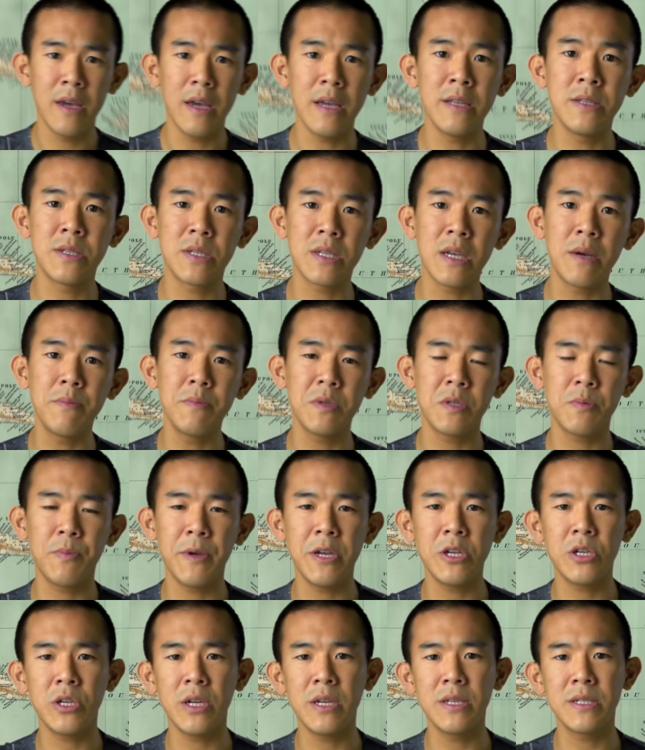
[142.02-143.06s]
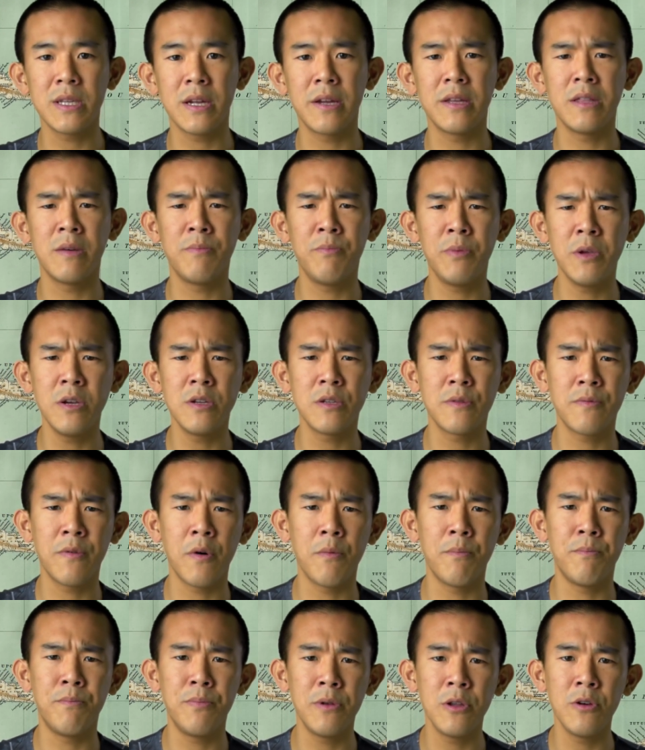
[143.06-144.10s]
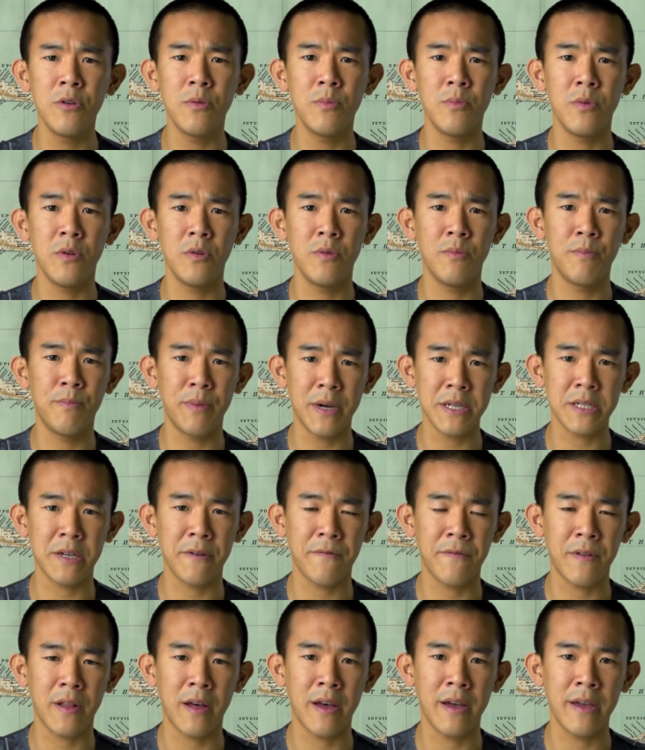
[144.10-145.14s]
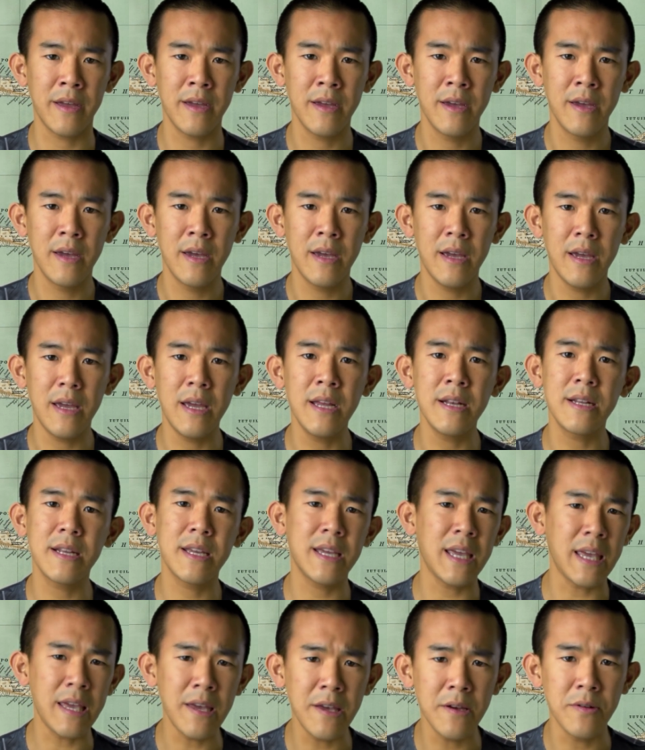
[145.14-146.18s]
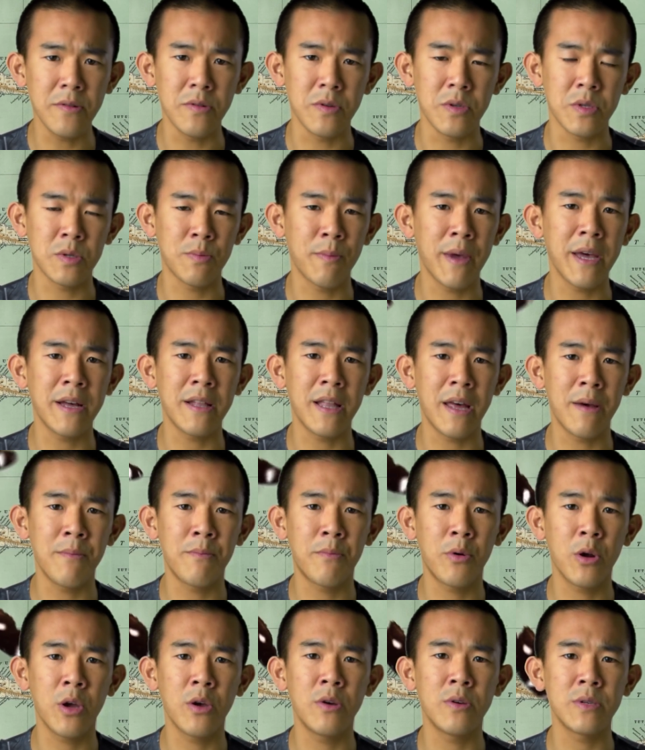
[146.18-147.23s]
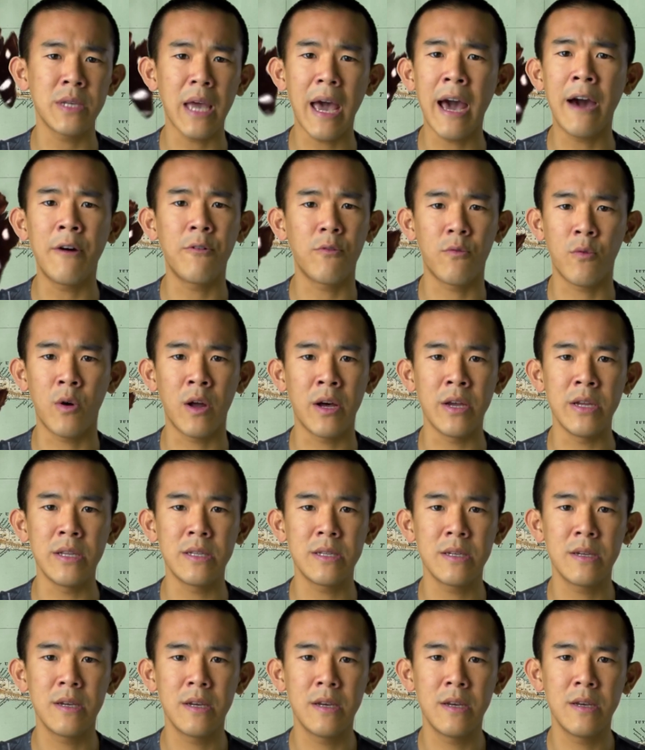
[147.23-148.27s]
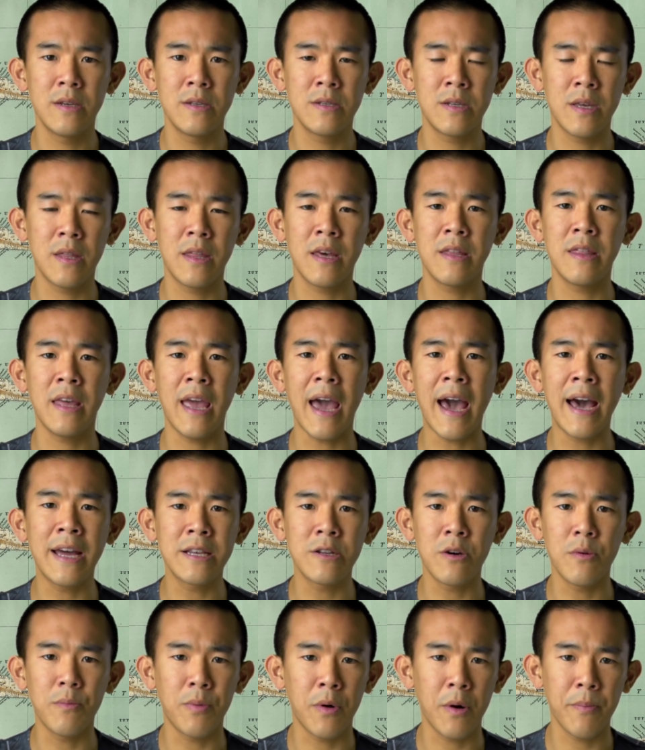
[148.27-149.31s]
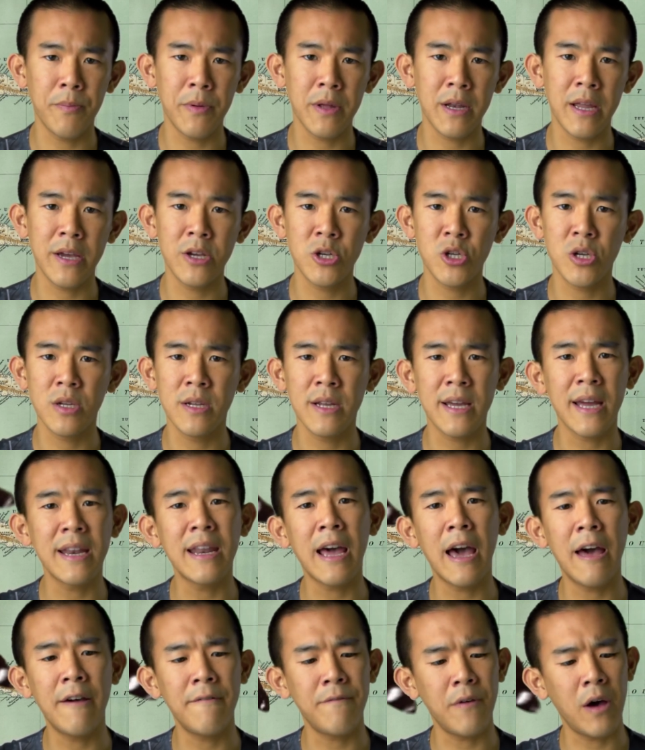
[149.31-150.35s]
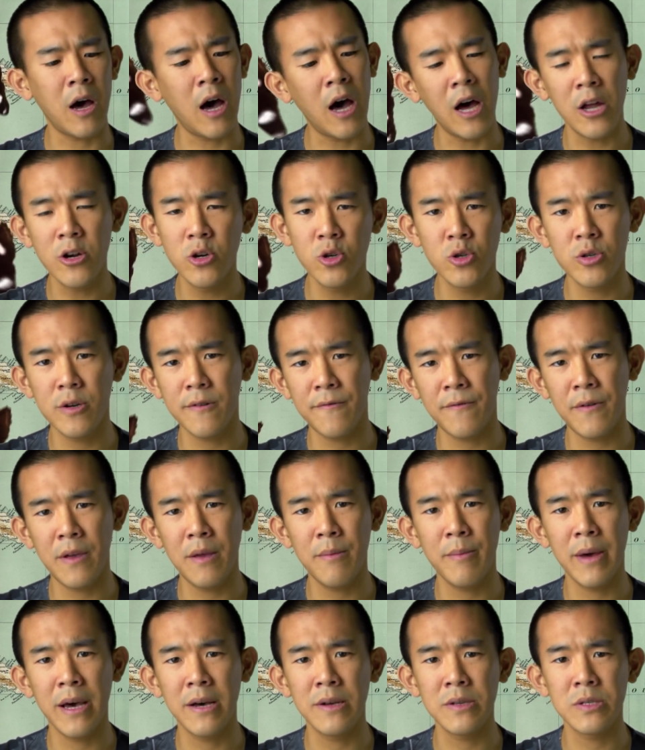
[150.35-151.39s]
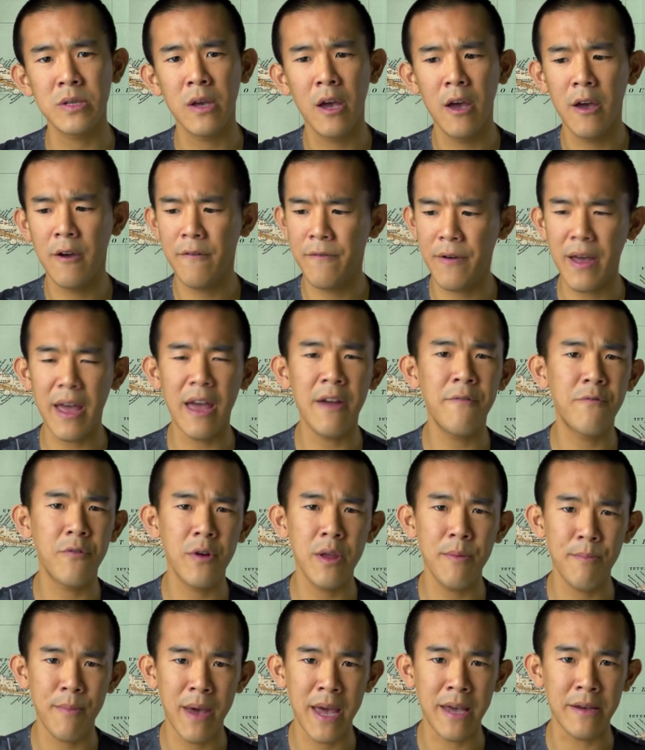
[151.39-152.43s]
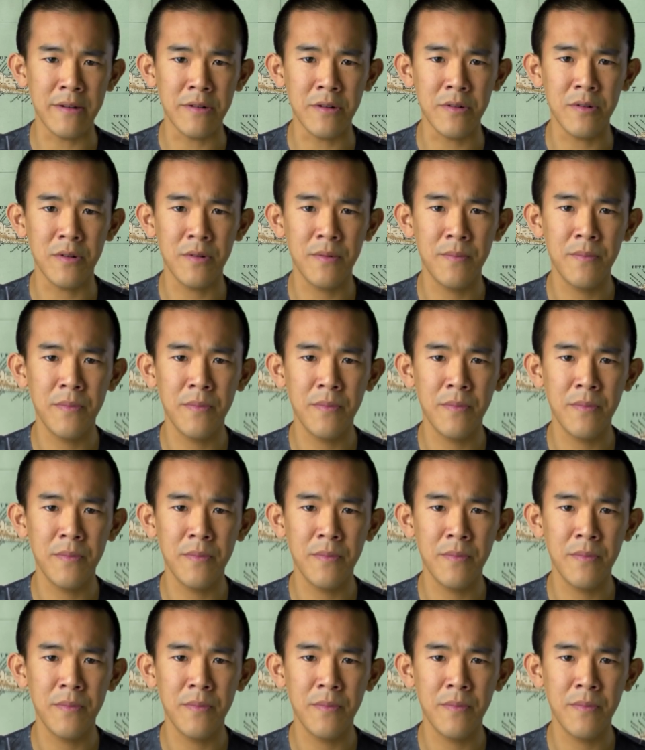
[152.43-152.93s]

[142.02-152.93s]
In some species, like the beautiful blue moon butterfly, it kills male embryos outright so that the adult population can have 100 females for every male.